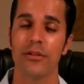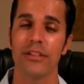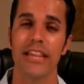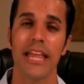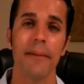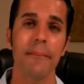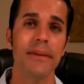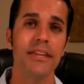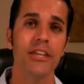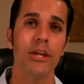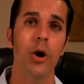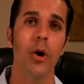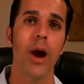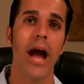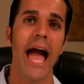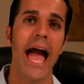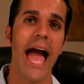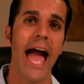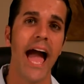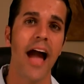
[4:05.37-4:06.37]
Let me know
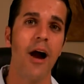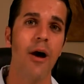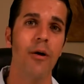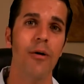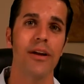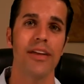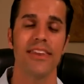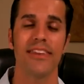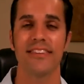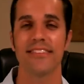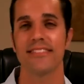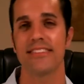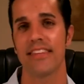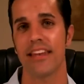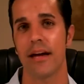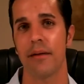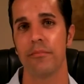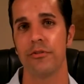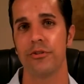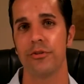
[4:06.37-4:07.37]
how it is that
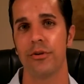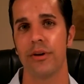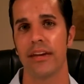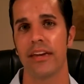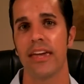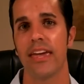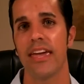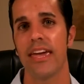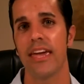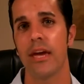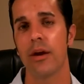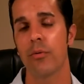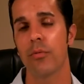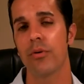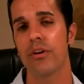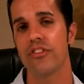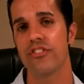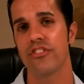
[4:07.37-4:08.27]
I'm doing and